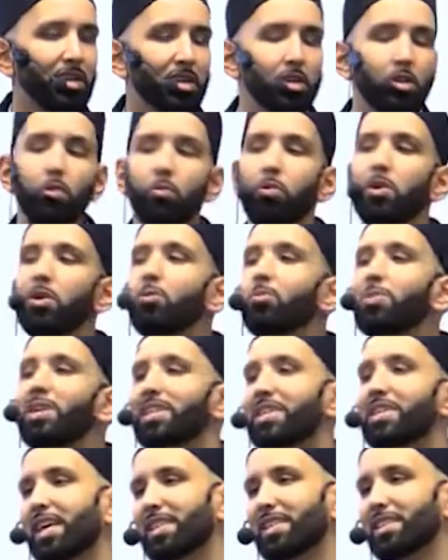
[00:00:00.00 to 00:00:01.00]
You will
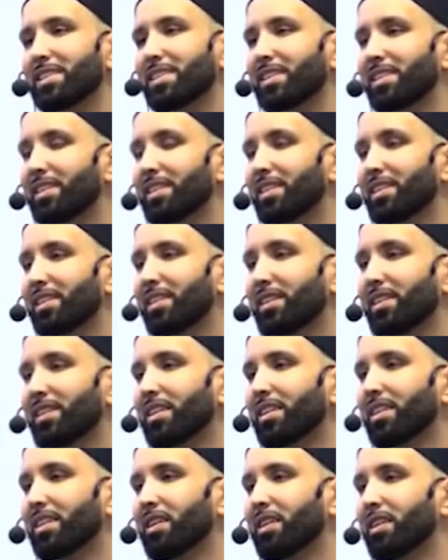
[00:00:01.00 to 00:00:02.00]
be tested.
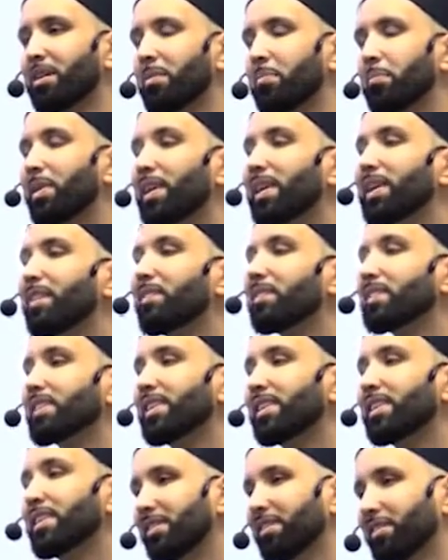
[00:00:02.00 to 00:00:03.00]
But here's
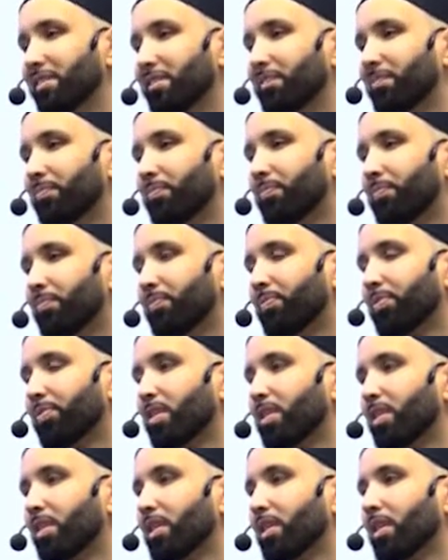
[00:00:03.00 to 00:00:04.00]
the deal.
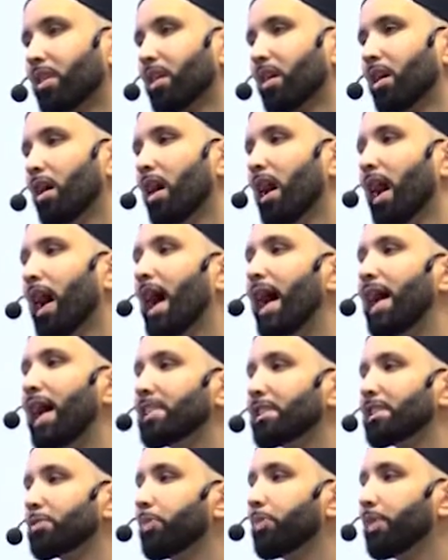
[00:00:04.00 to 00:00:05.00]

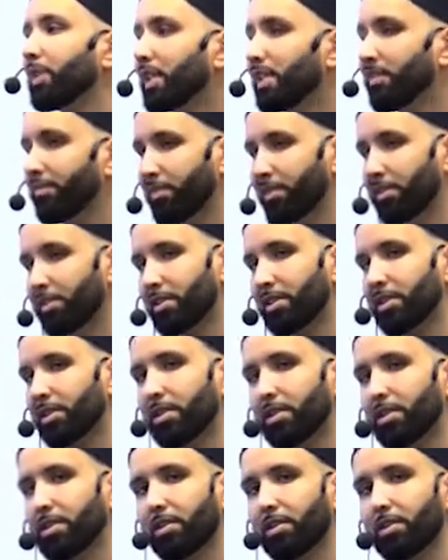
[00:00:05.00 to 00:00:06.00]
As
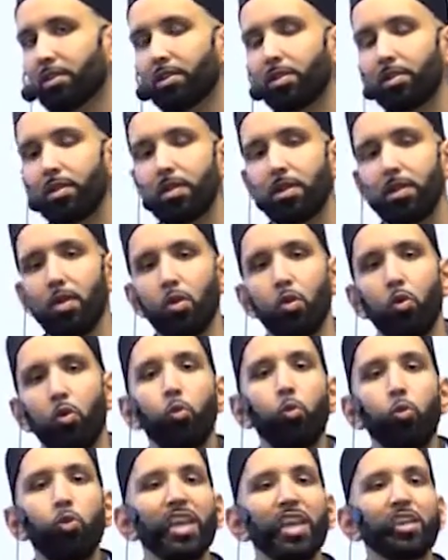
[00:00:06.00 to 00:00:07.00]
believers,
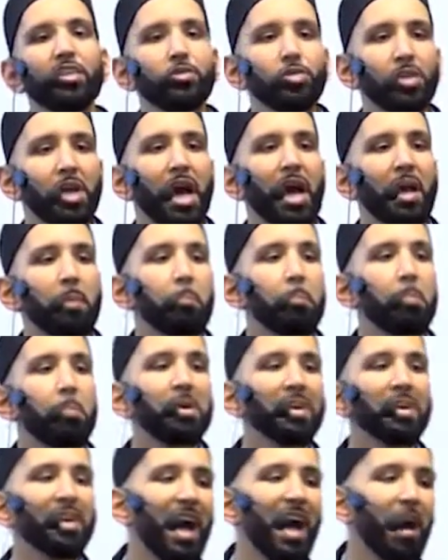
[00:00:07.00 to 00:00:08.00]
we do not
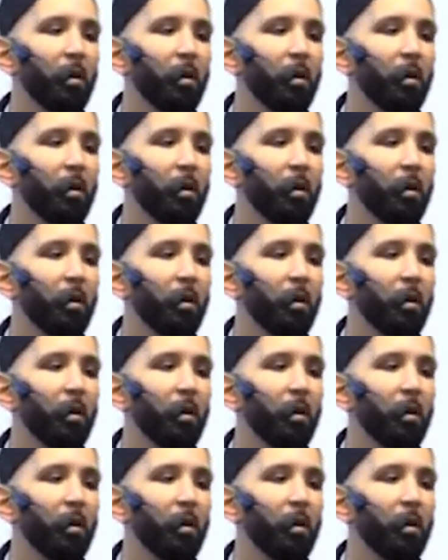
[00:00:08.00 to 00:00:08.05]
put